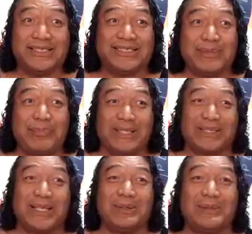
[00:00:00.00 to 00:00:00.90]
is the best
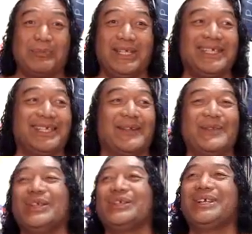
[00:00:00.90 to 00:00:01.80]
time to be here.
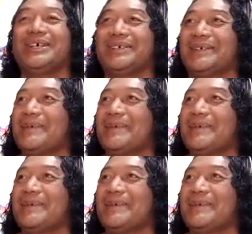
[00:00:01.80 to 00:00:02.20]
You know,